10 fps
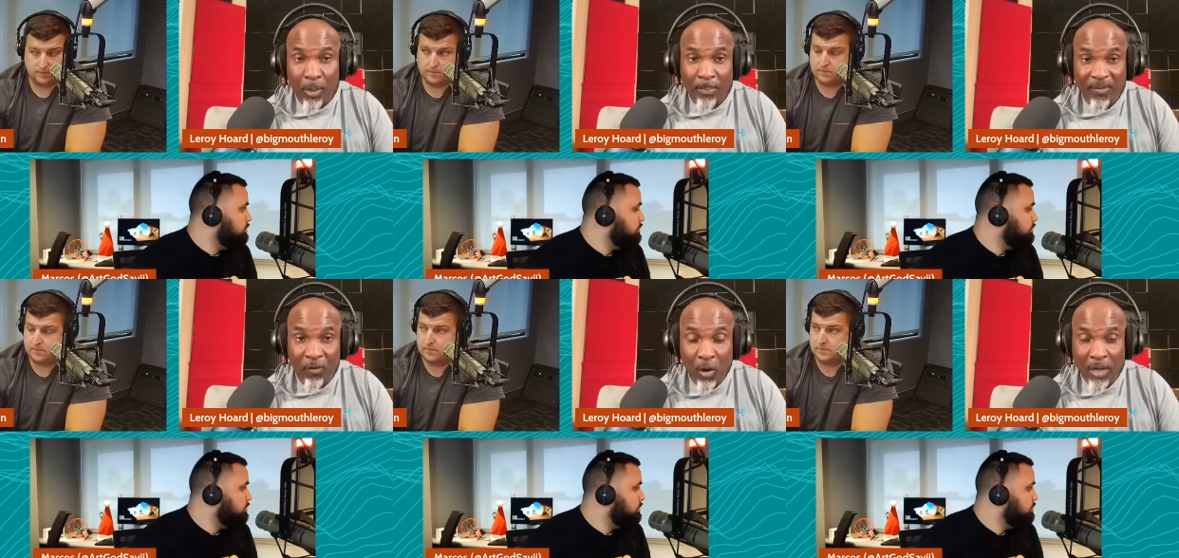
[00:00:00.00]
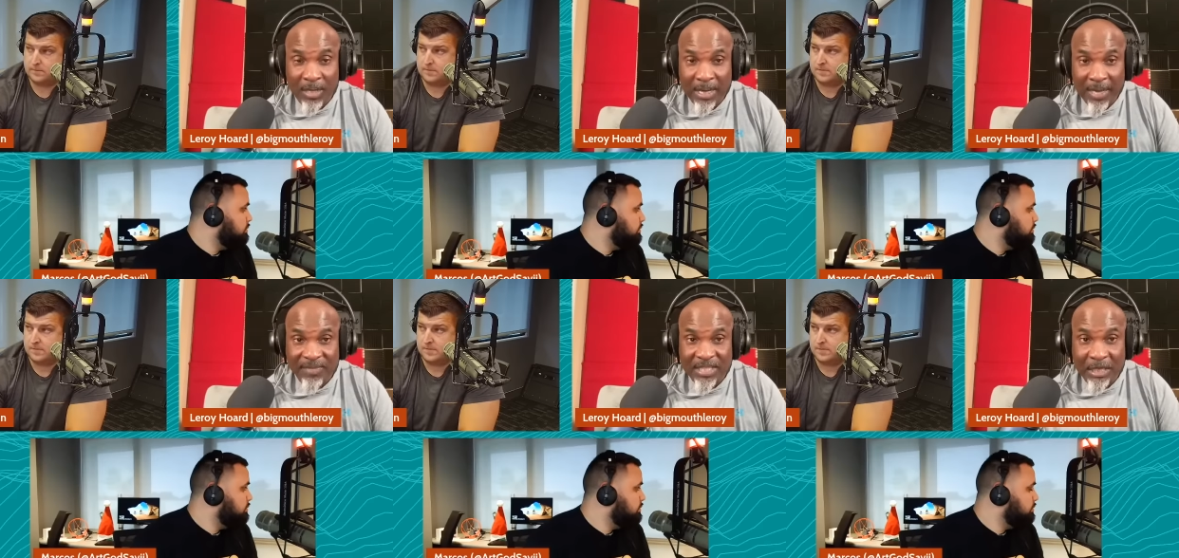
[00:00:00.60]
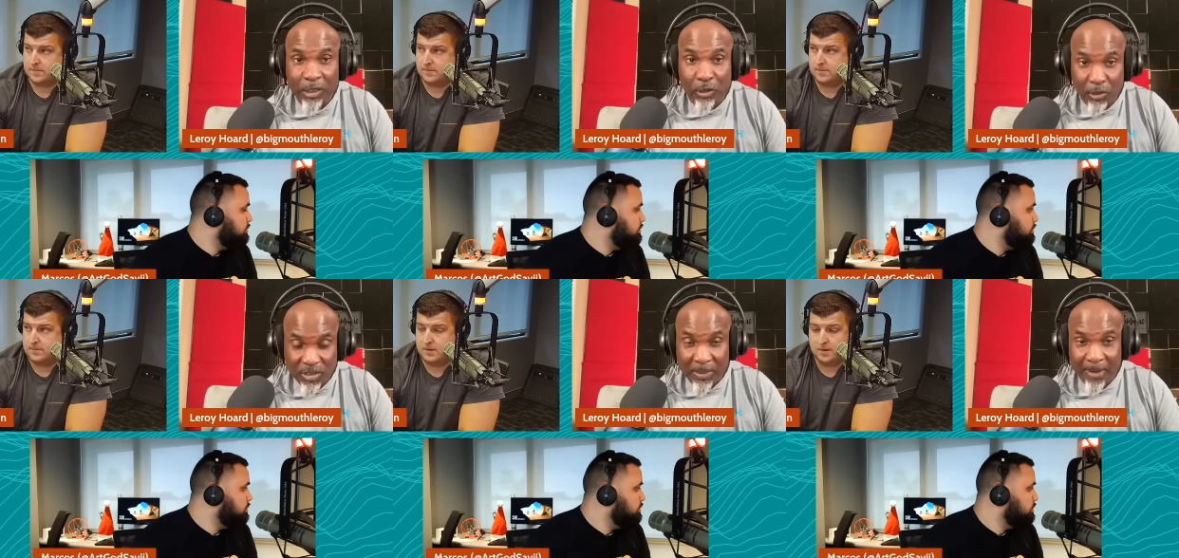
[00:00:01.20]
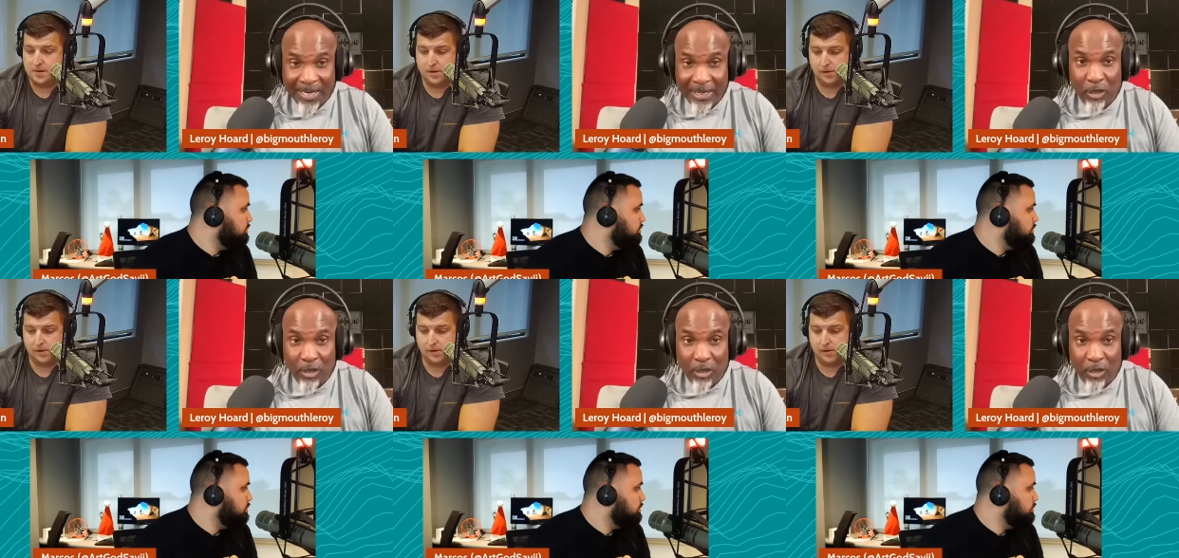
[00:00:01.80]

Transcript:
Speaker 1: before he'd have Sieler or somebody